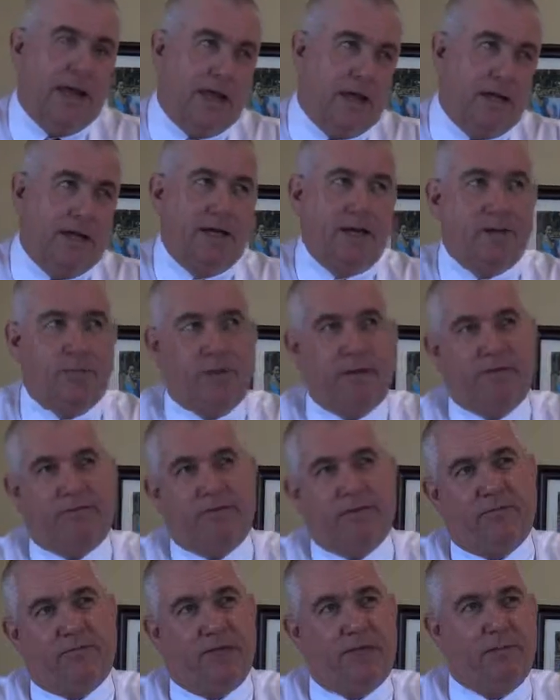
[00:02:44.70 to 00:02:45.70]
It'll either be
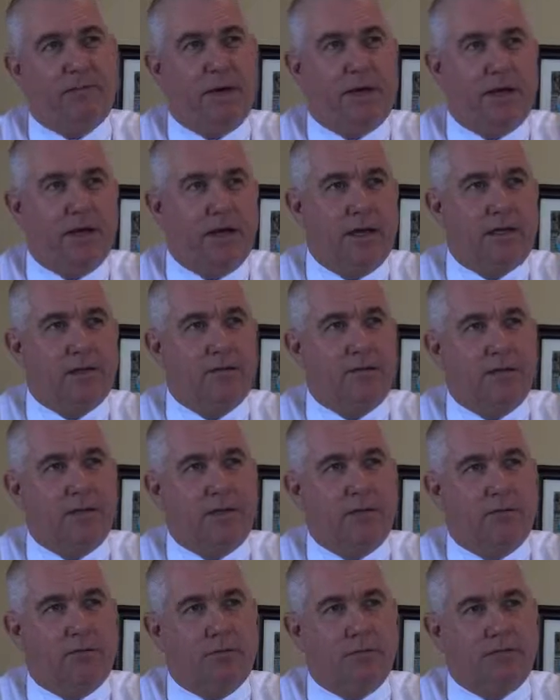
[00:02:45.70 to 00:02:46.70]
50 by
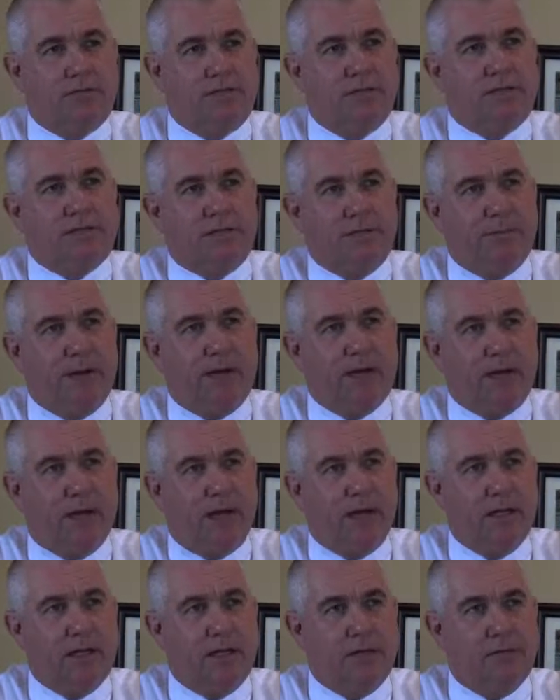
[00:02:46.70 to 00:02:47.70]
100 or 60 by
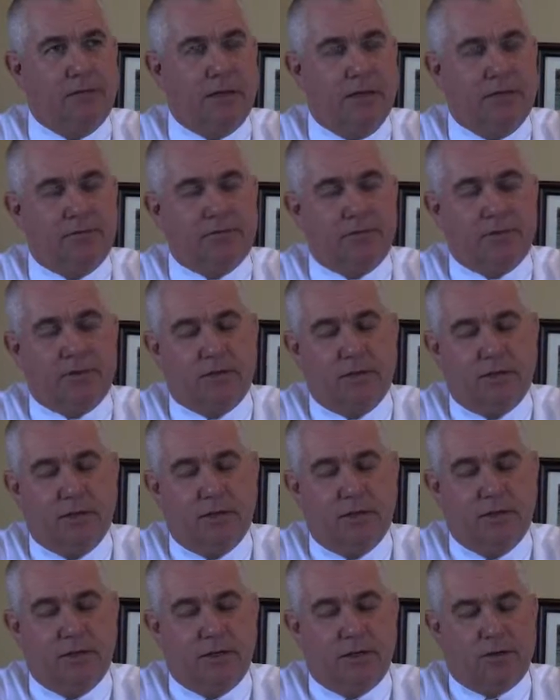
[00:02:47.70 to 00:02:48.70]
90. We haven't
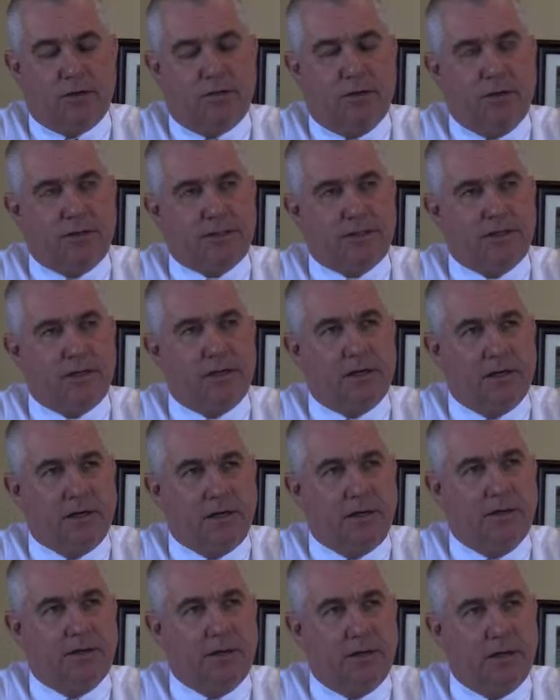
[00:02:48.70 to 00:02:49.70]
quite settled
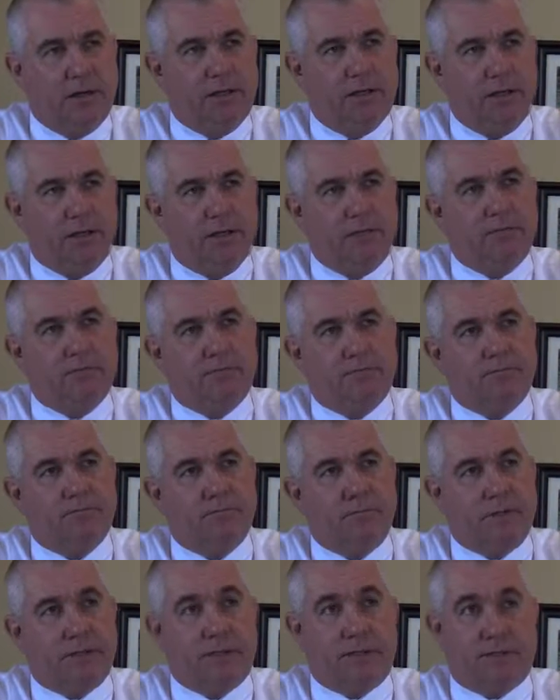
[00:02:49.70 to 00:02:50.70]
in on that yet,
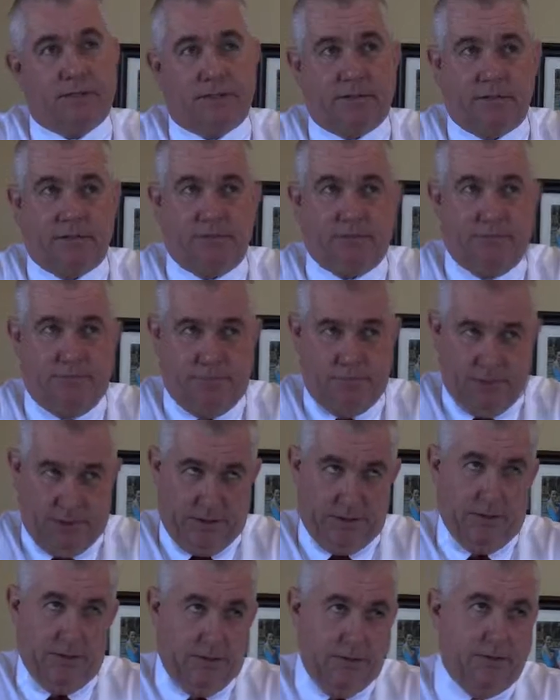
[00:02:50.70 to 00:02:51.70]
but that's
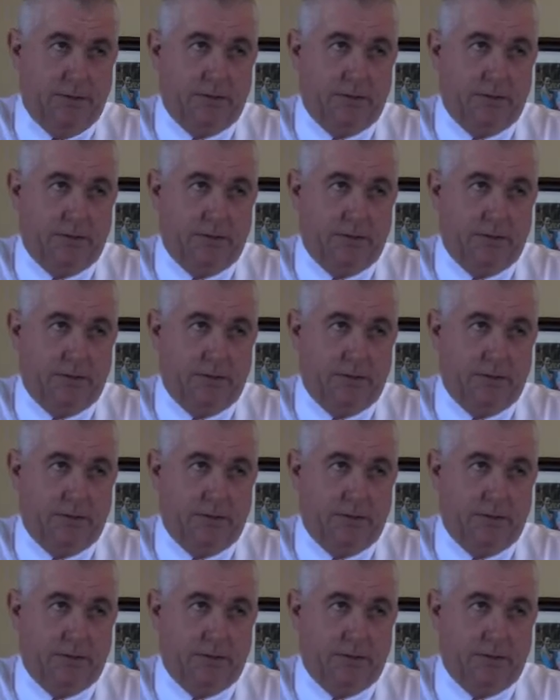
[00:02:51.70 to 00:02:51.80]
big.